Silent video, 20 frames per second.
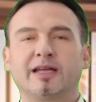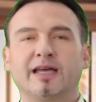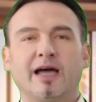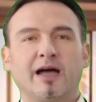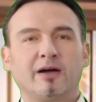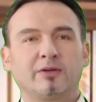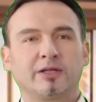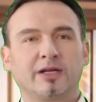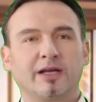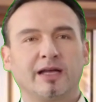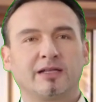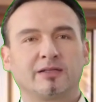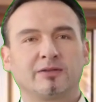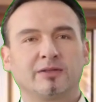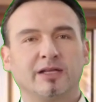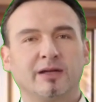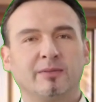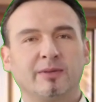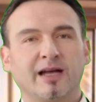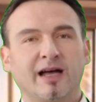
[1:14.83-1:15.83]
and how to
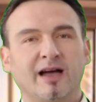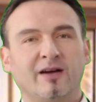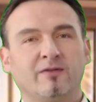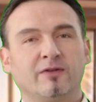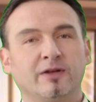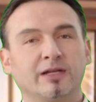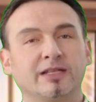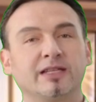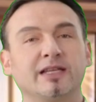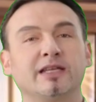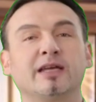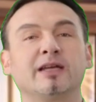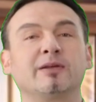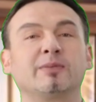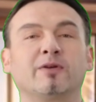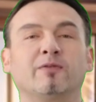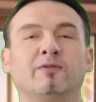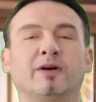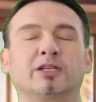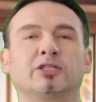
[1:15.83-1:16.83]
answer them confidently
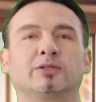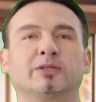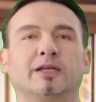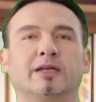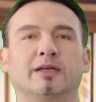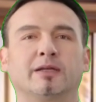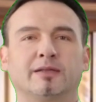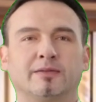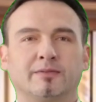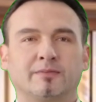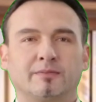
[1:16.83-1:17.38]
and professionally.